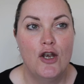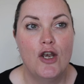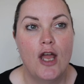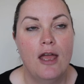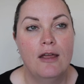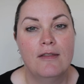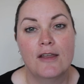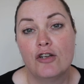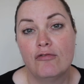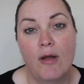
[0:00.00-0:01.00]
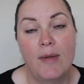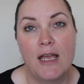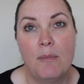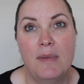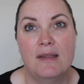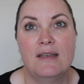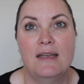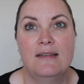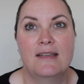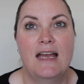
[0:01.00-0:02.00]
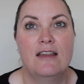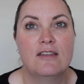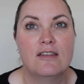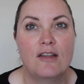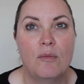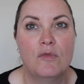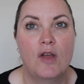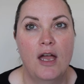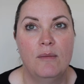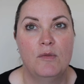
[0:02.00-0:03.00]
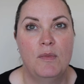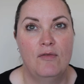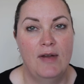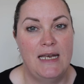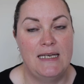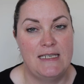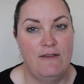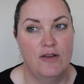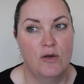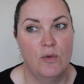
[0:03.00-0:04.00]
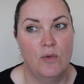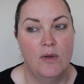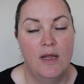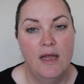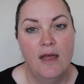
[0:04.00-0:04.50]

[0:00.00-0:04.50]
Know that growing a business can sometimes be really difficult,